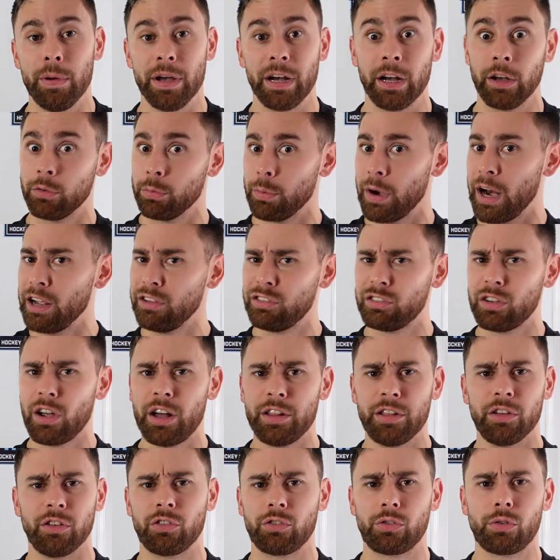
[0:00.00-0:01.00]
because when I
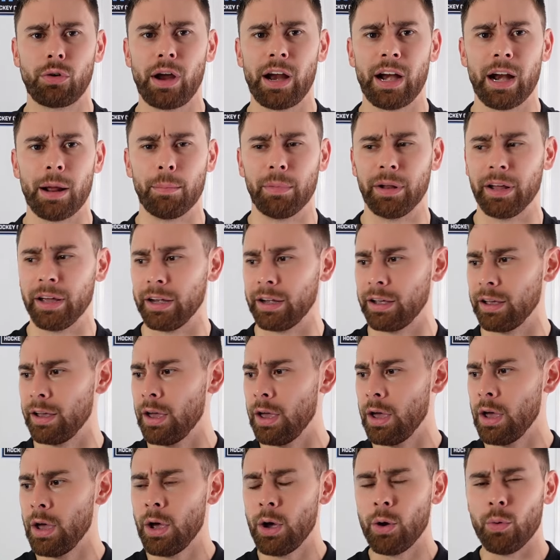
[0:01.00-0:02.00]
saw this trade, I'm like,
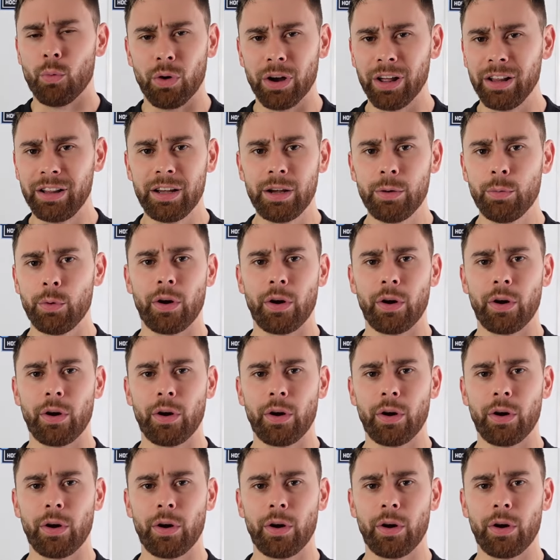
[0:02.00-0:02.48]
really?